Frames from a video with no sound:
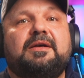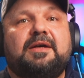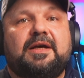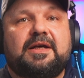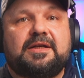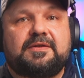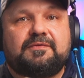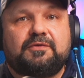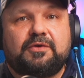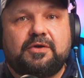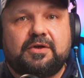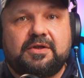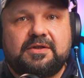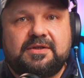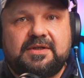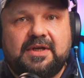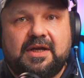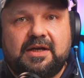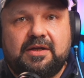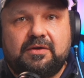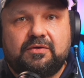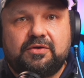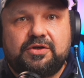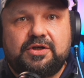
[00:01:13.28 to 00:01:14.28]
As for the
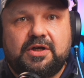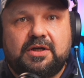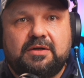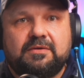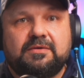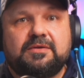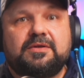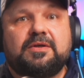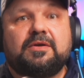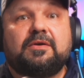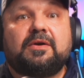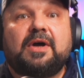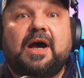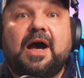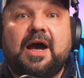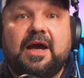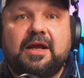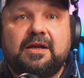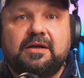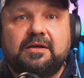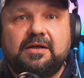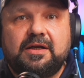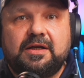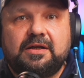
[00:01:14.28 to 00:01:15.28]
stereo channels, you
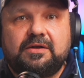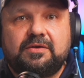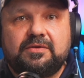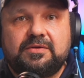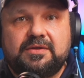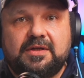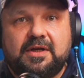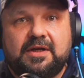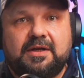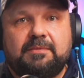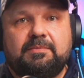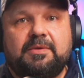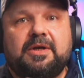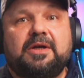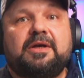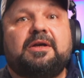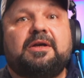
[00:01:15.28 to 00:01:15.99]
either need to set up